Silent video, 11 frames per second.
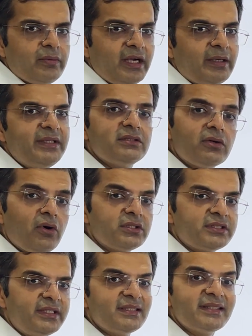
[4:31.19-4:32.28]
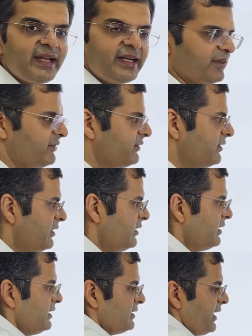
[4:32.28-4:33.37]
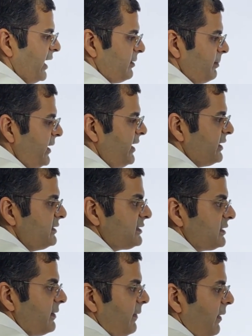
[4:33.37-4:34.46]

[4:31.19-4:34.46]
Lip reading: That means the constant is negative. That means